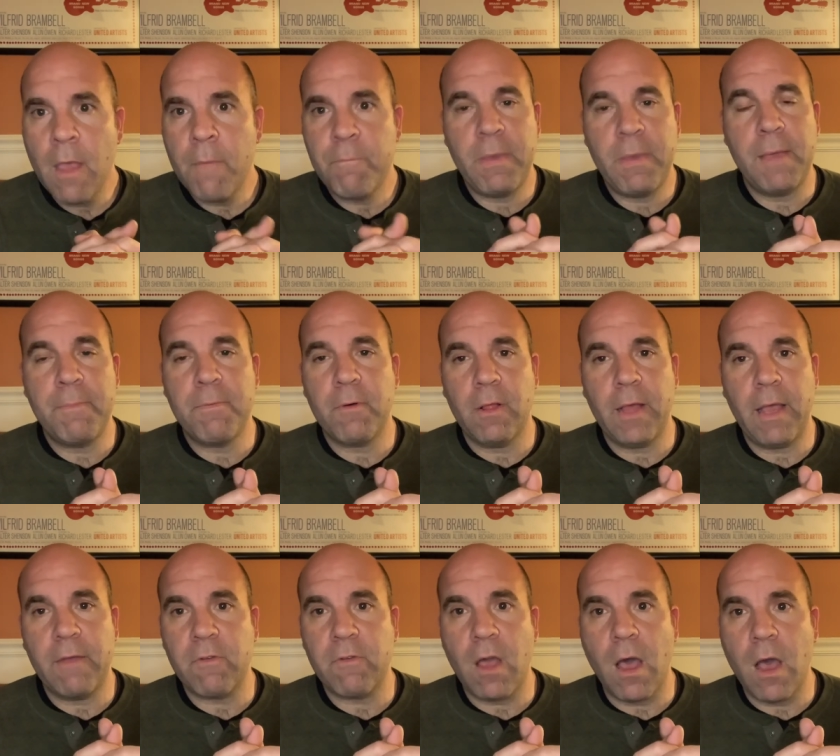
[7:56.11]
People
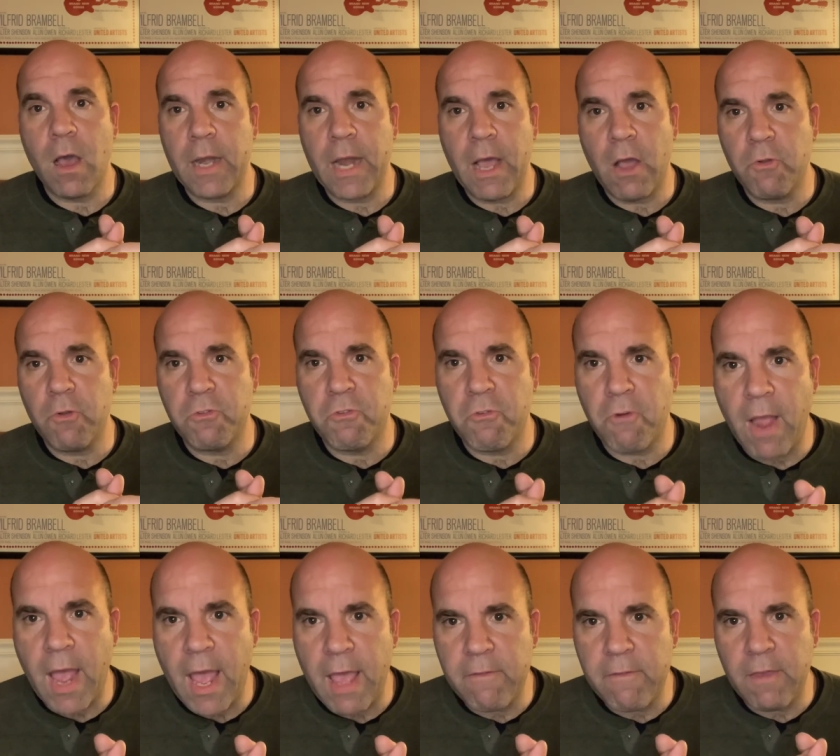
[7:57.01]
have gone out
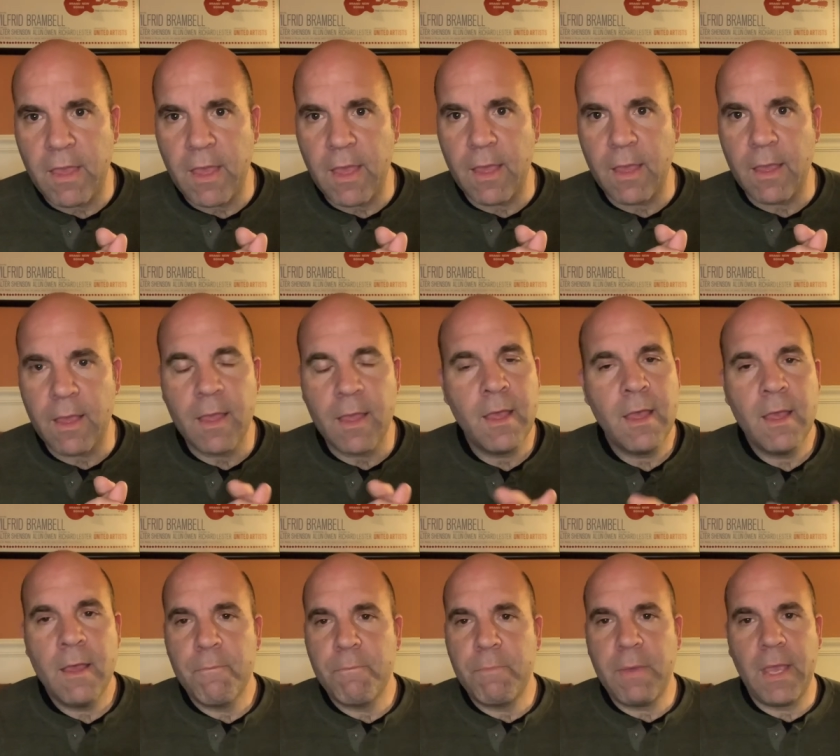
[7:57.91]
driving.
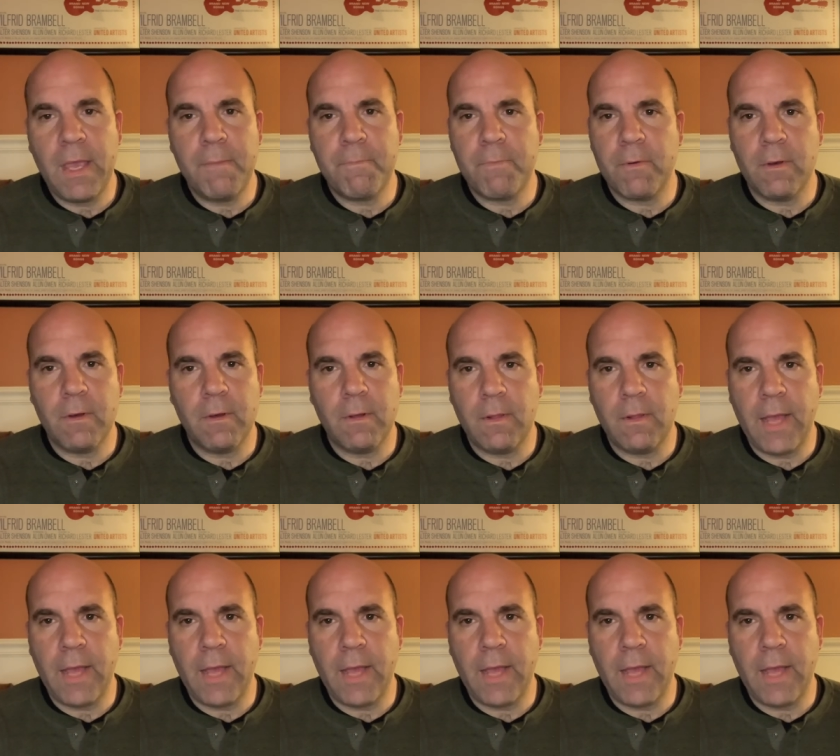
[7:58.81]
People